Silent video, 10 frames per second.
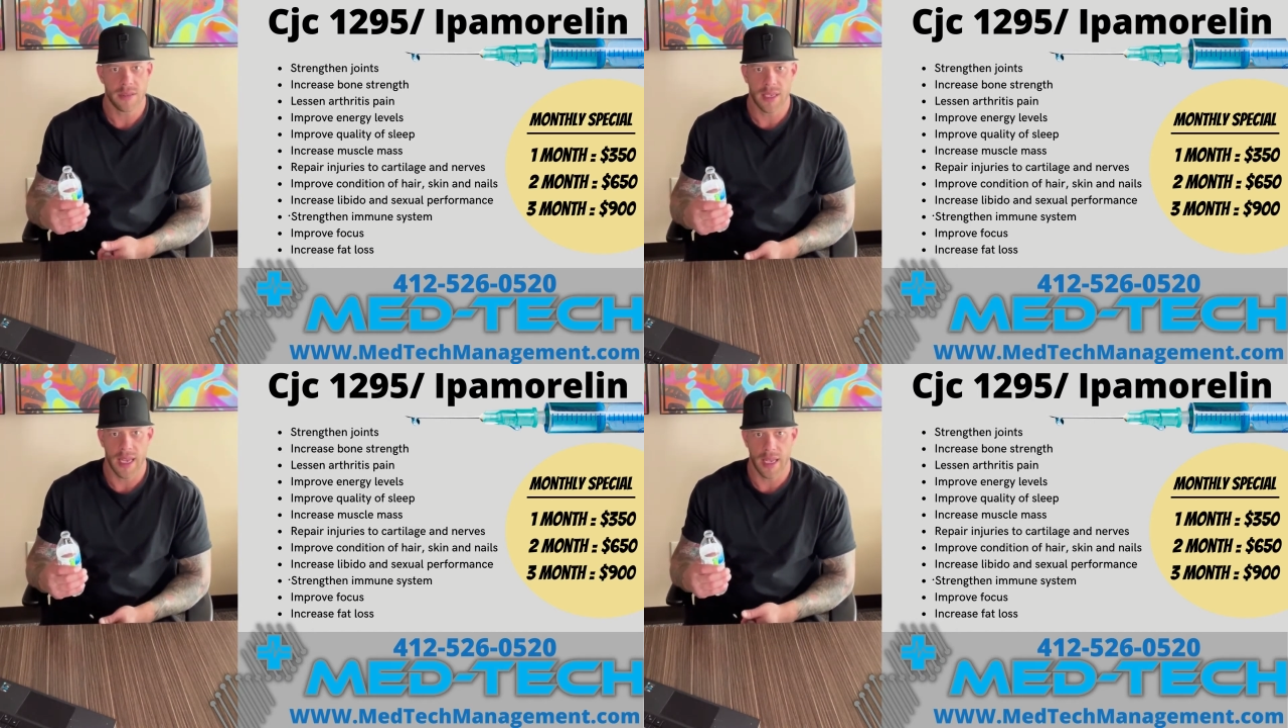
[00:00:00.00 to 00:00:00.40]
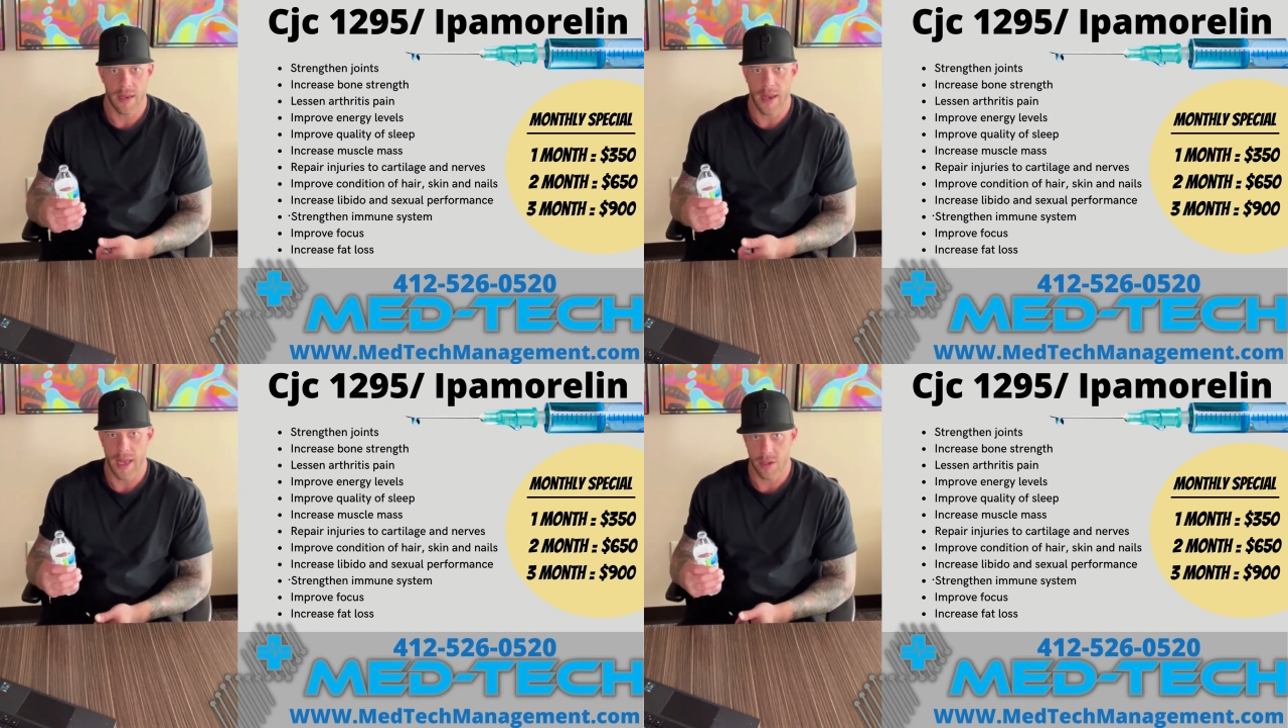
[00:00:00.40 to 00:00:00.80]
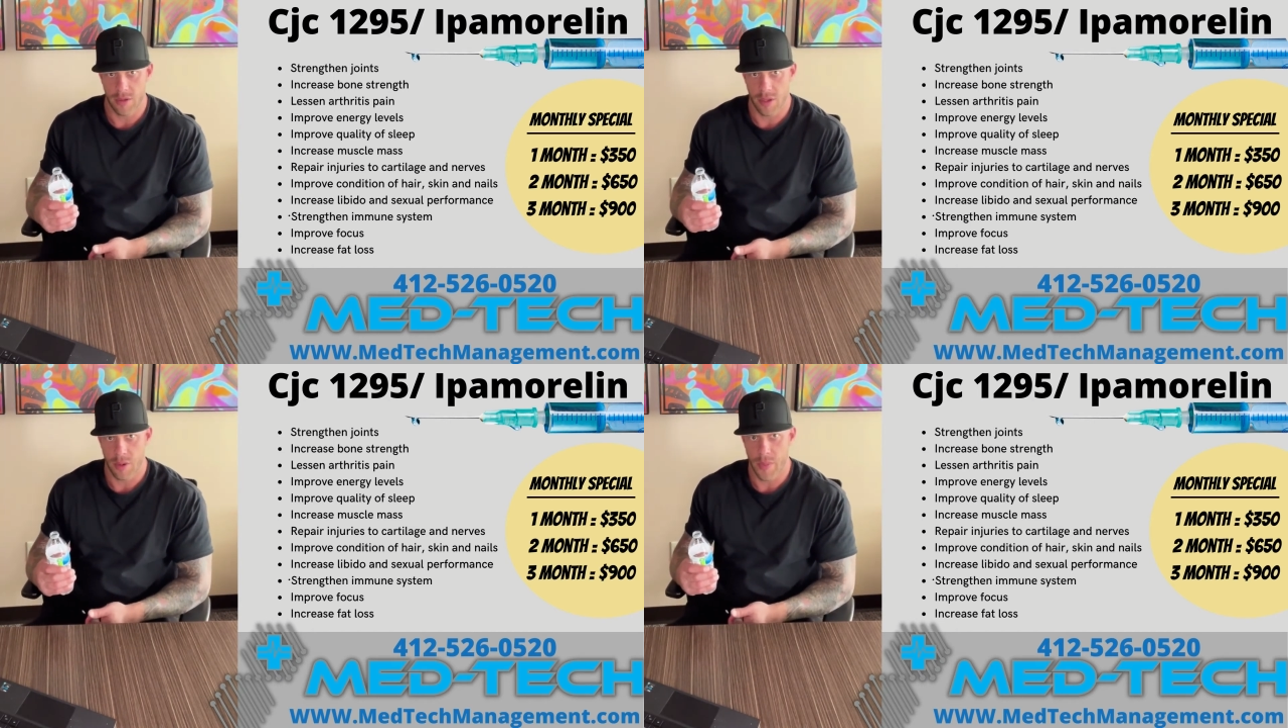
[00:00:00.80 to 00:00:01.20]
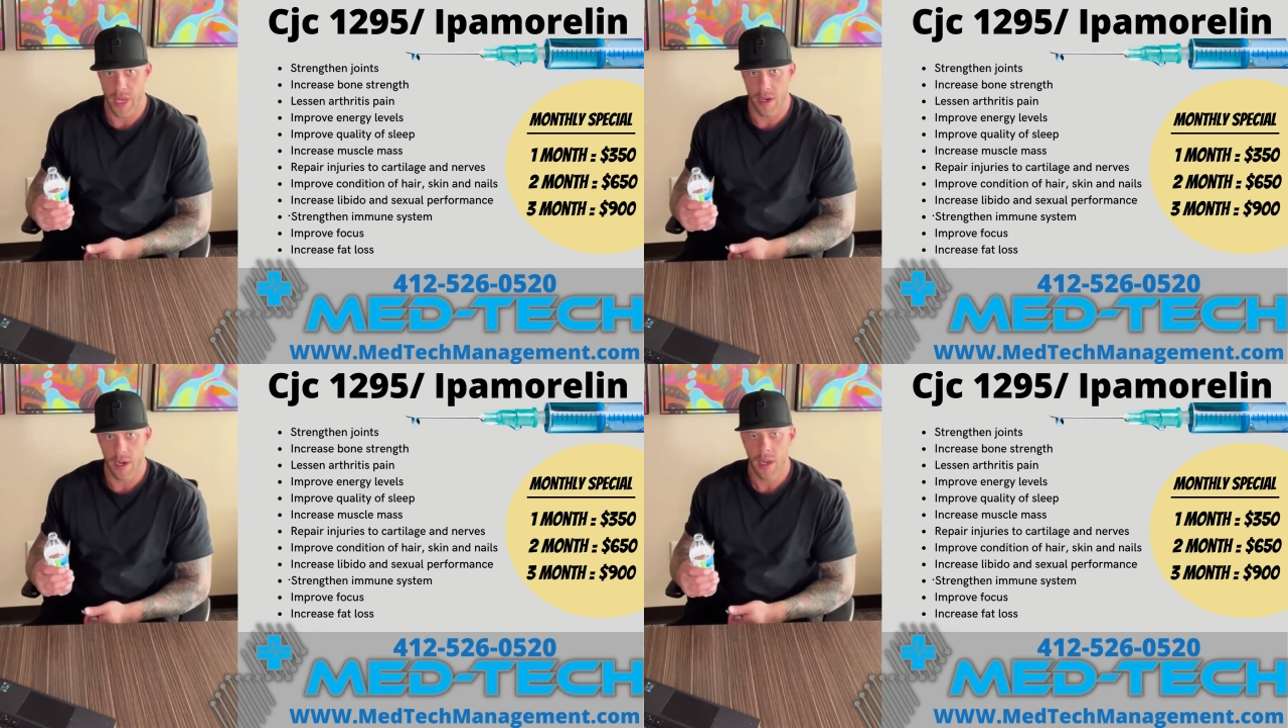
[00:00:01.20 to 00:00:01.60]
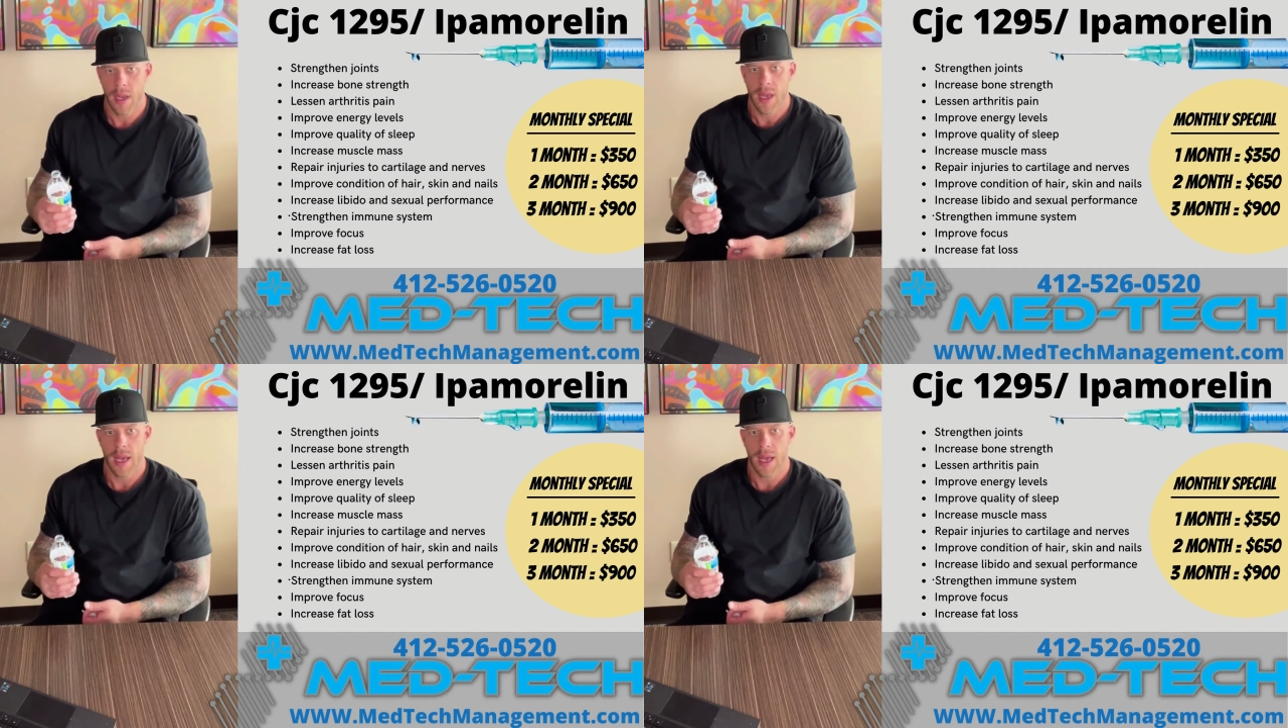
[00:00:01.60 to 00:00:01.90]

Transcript: skin, nails look better.